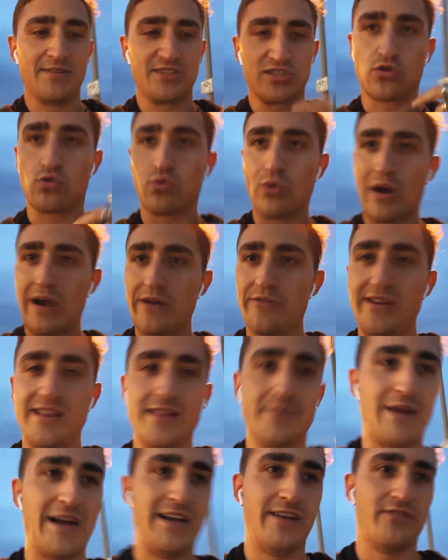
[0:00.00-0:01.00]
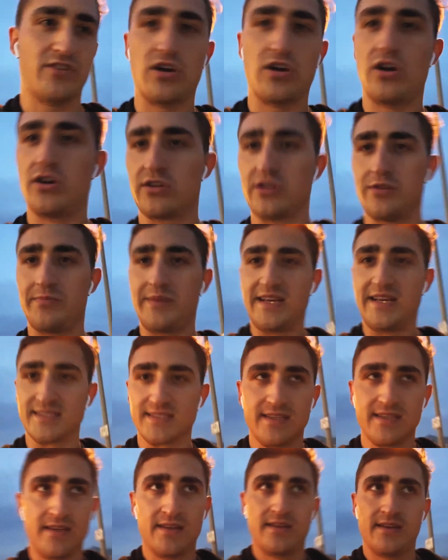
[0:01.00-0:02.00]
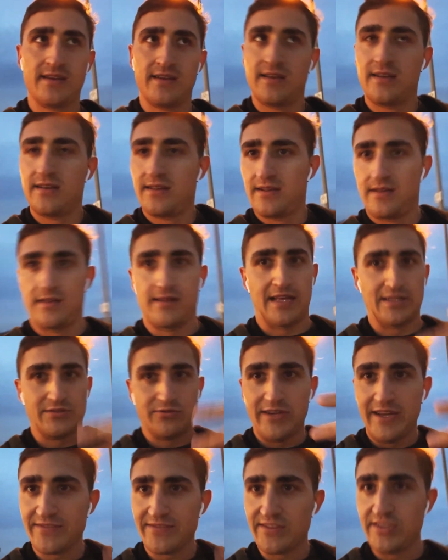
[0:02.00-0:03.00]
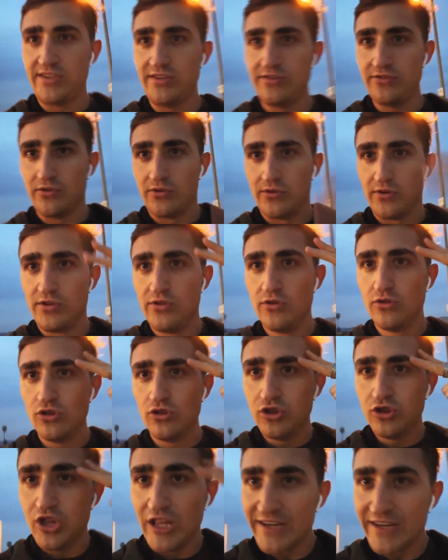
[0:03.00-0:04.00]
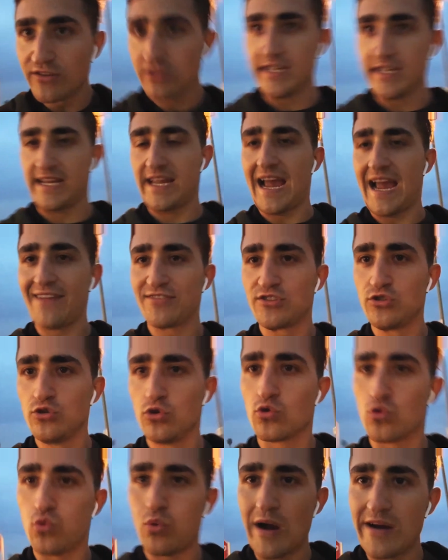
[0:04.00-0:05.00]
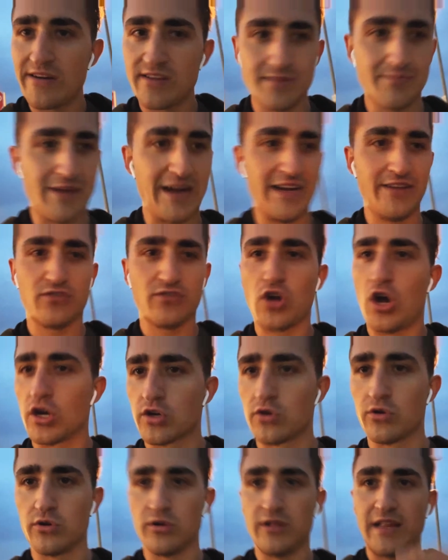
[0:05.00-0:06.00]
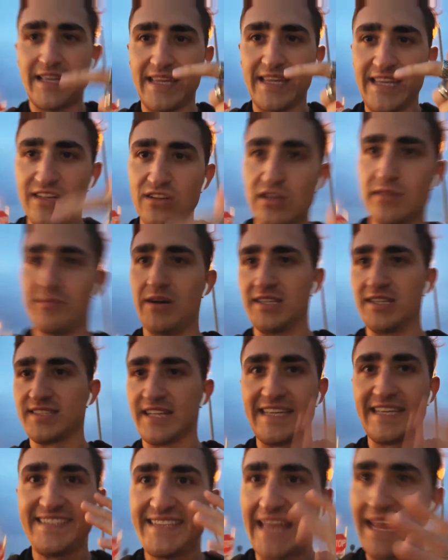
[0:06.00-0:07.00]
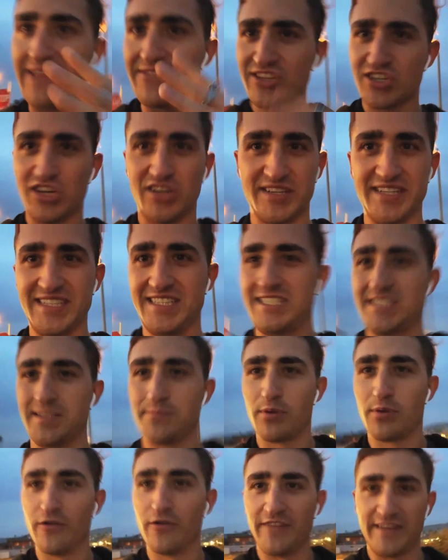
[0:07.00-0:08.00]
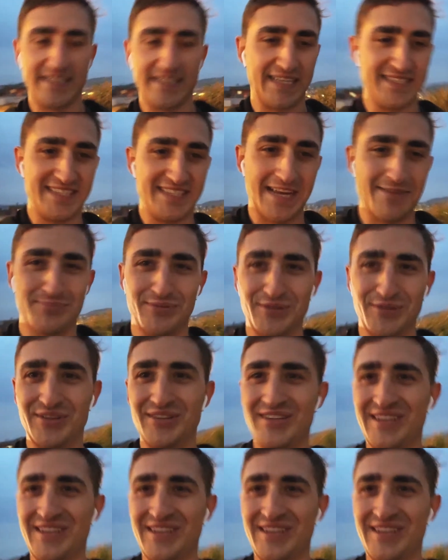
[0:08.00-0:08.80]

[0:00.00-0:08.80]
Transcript: acquiring the mind of a conqueror, because that's what you have to do. You literally have to acquire the mind of a conqueror, like Elon Musk. Like David Goggins is a perfect example.